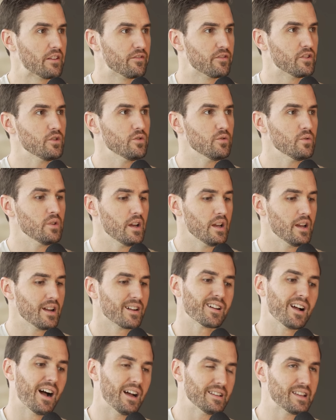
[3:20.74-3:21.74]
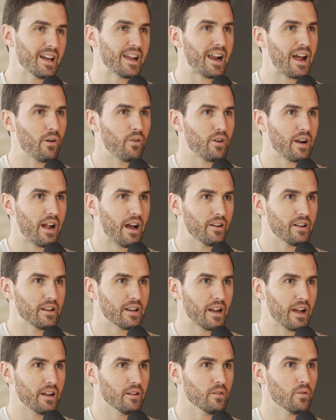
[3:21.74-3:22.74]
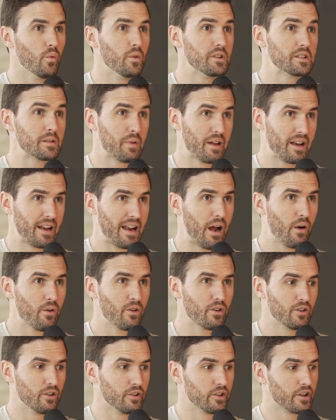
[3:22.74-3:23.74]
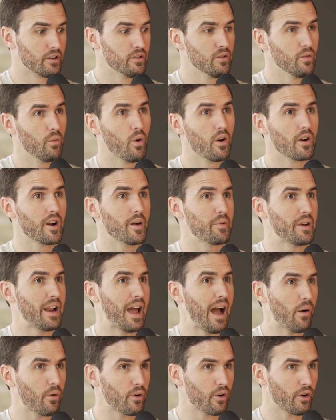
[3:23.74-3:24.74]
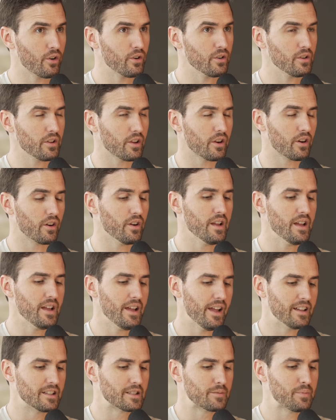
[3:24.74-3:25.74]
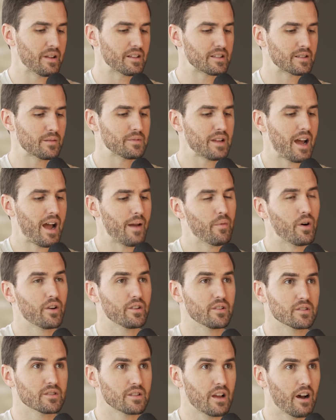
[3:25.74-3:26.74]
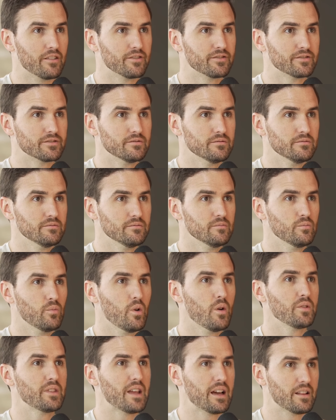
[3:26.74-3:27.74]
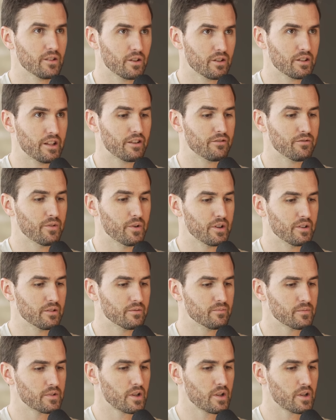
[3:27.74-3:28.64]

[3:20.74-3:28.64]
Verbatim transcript: If you cut that hour out at night, went to bed an hour earlier, woke up an hour earlier, and spent some time on yourself, what would that look like for you?